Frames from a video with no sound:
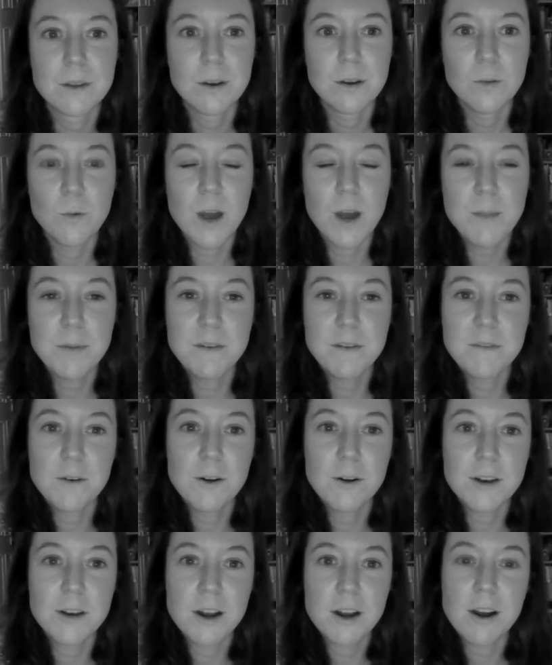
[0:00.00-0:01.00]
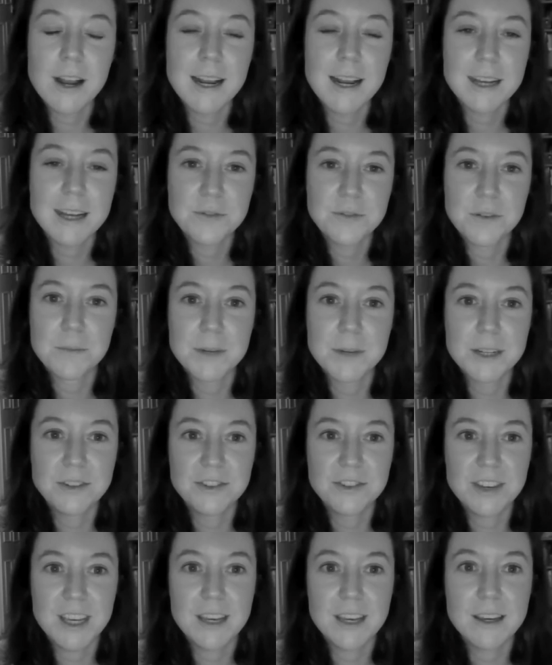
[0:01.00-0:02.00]
Wipe a fallen eyelash from my
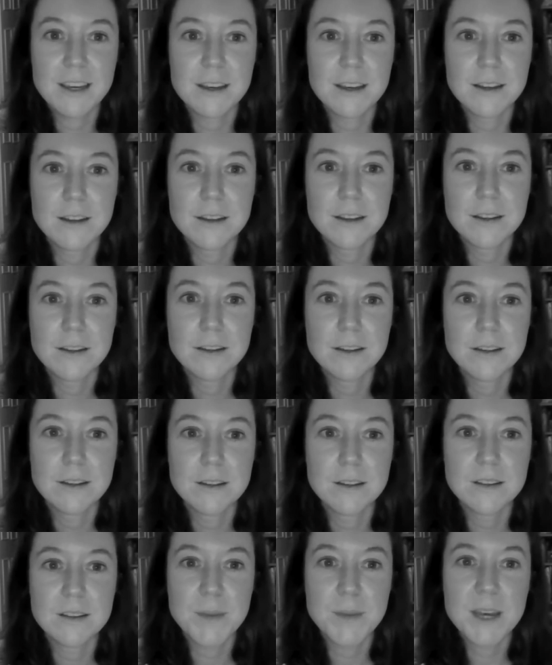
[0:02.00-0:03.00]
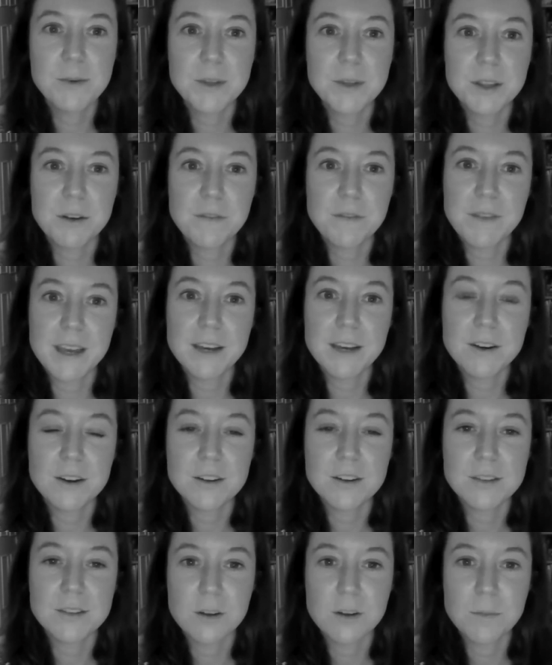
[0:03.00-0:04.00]
cheek. Speak with your
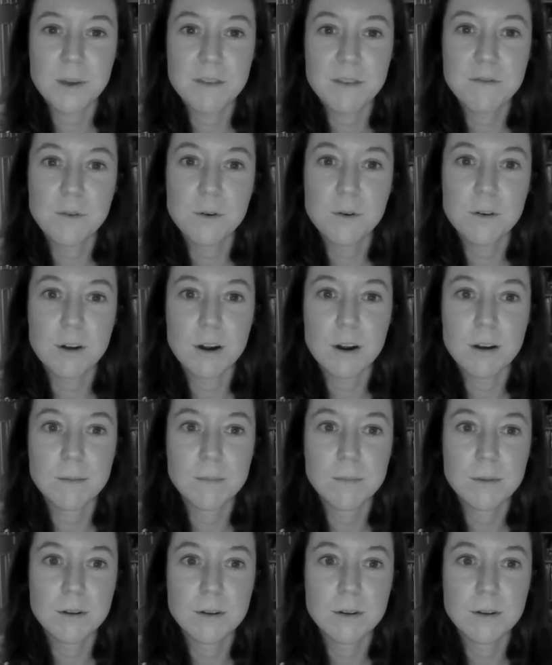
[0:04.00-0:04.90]
fingers on my forearm.